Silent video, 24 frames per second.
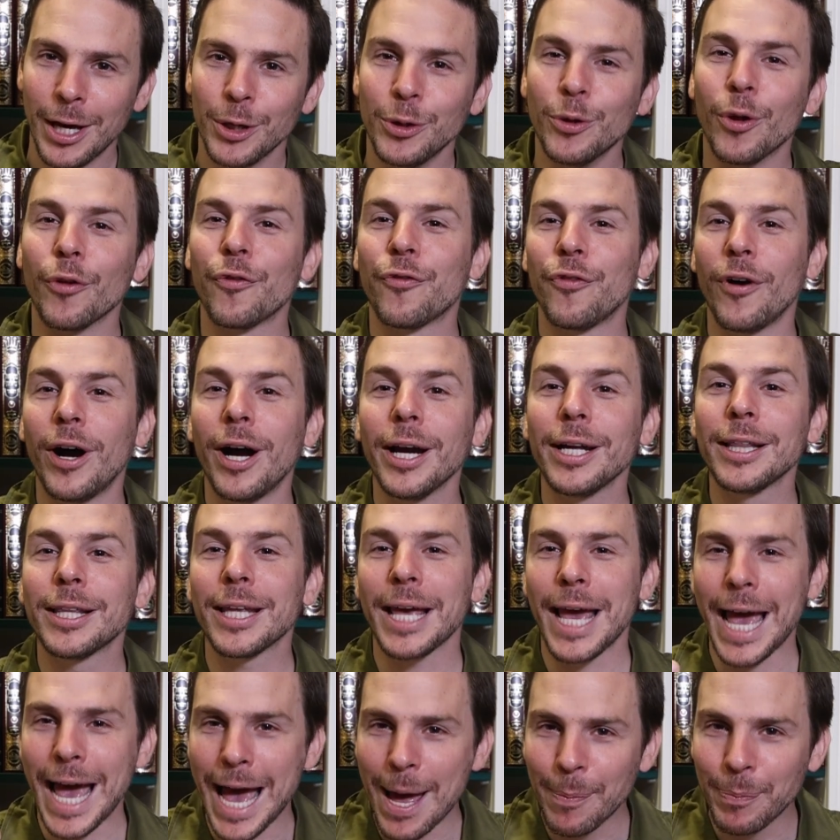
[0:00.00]
You'll find
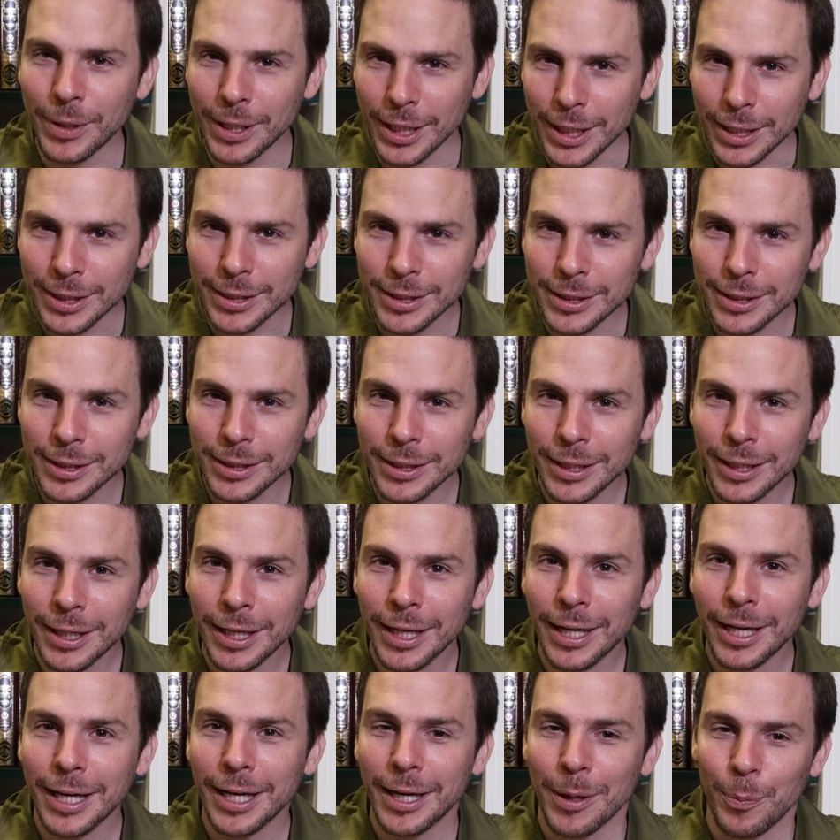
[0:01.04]
happiness
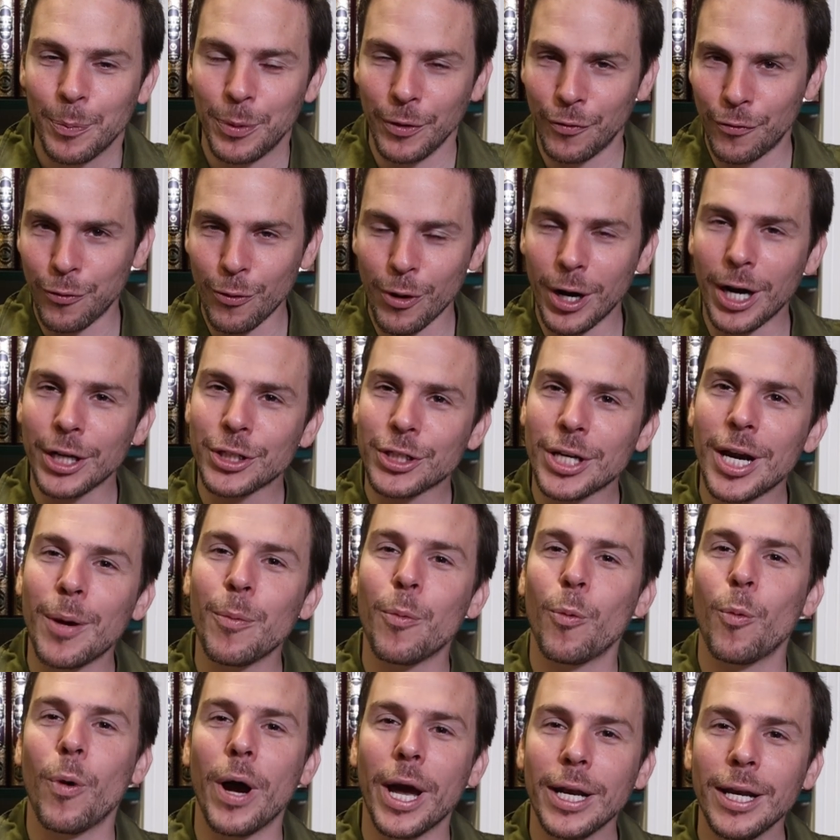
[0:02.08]
before
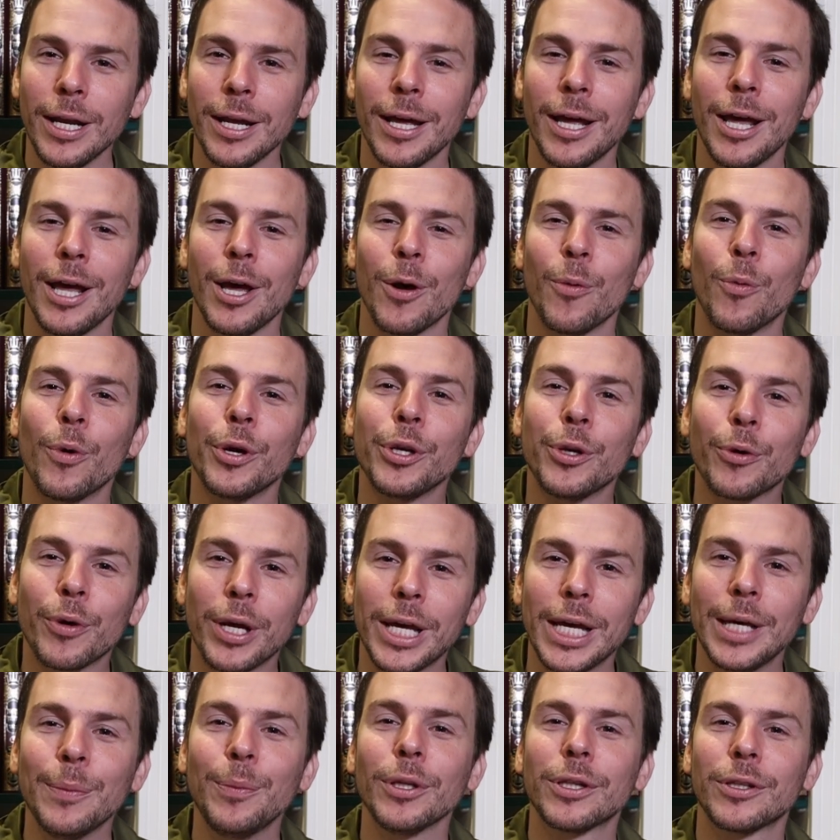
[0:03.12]
Hashem when
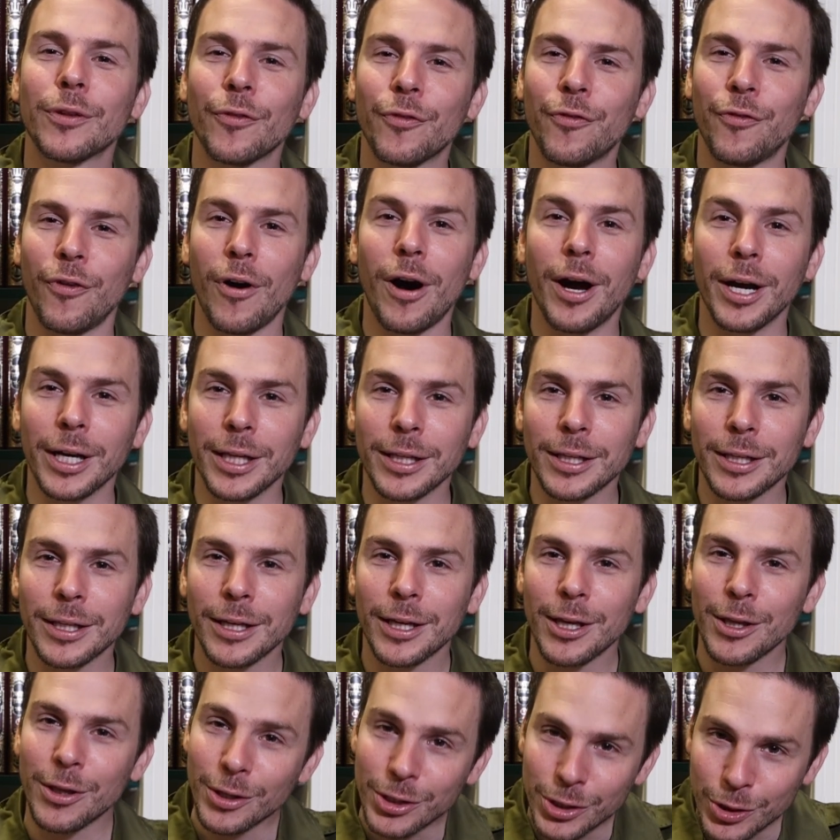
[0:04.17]
you're able to find
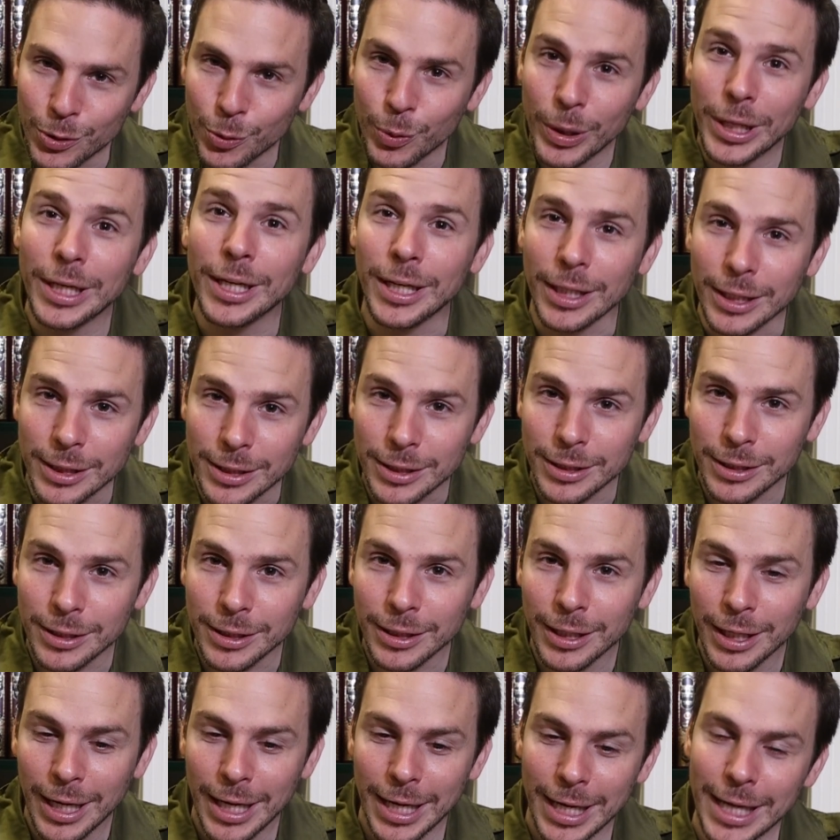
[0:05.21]
the sweetness
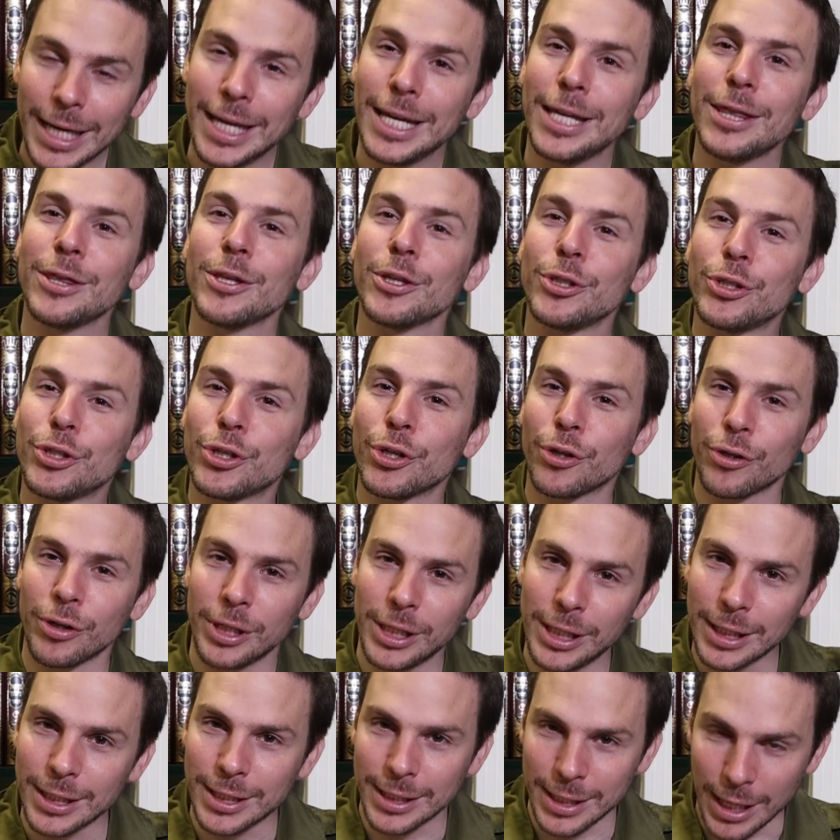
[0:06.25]
in the
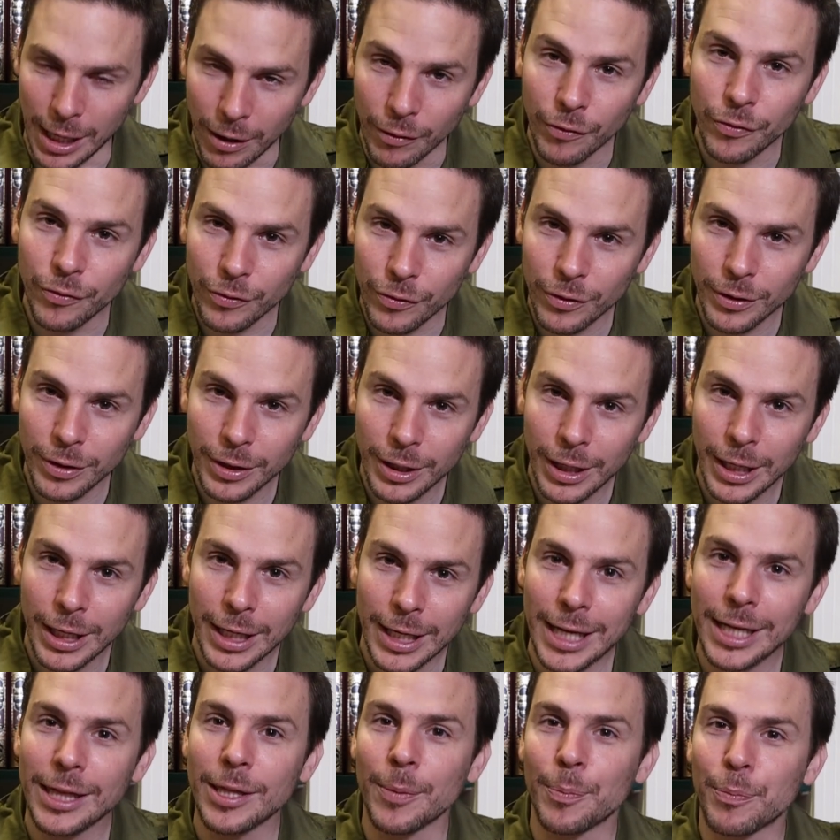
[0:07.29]
journey itself,
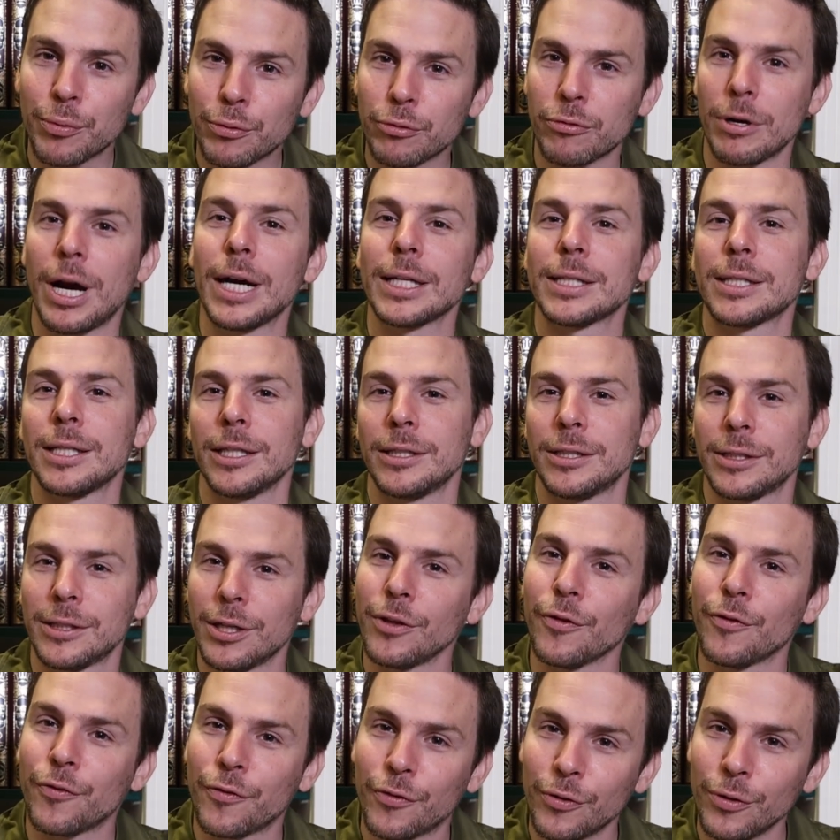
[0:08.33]
in the process to
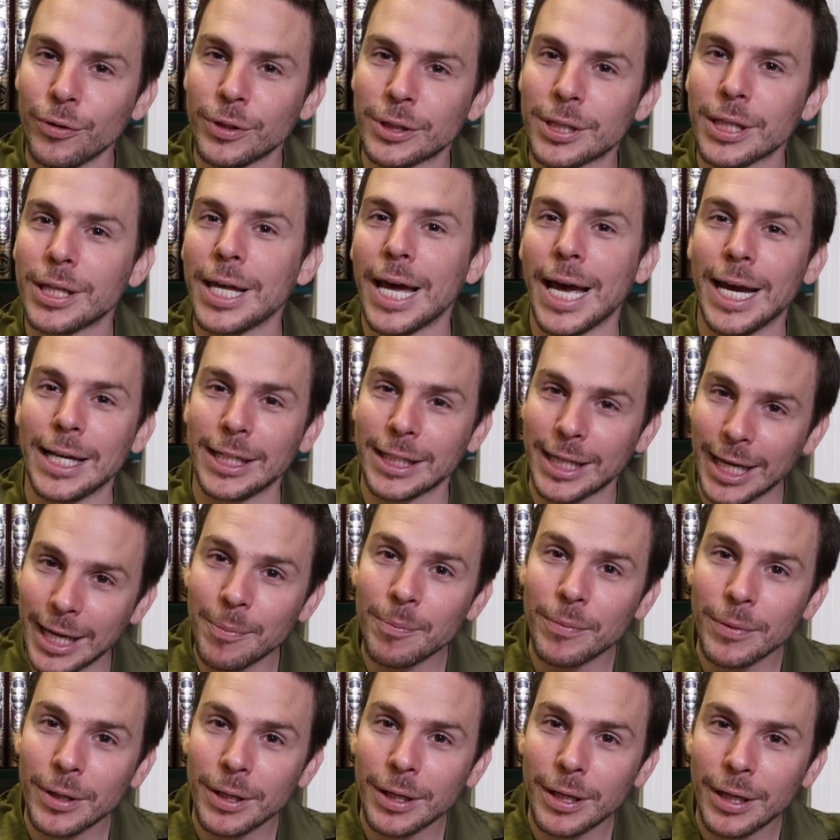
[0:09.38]
the fruit, to the end
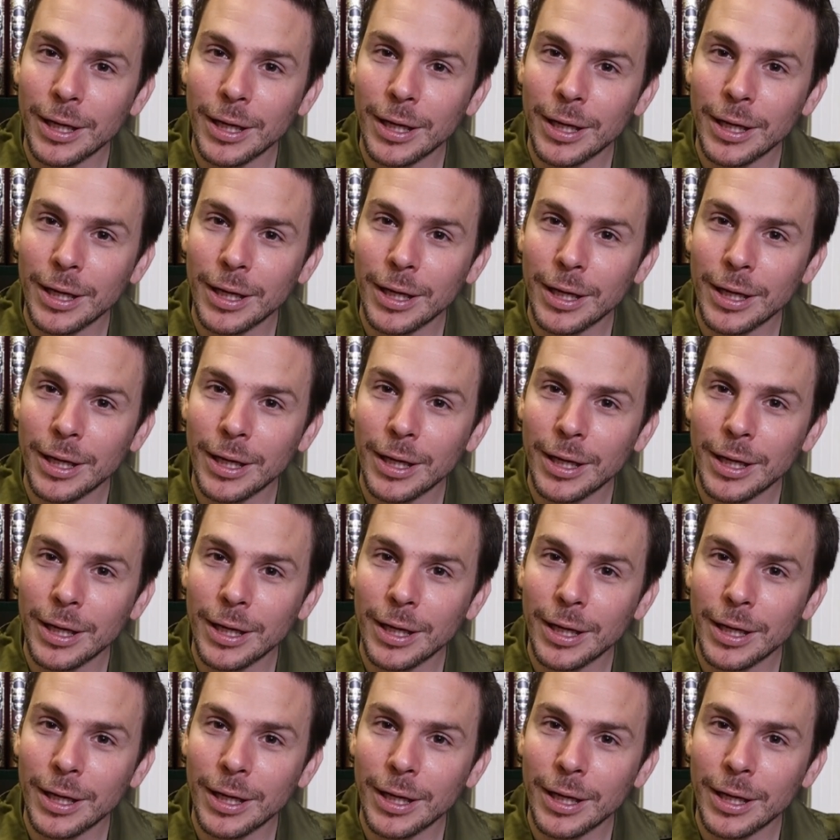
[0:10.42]
game.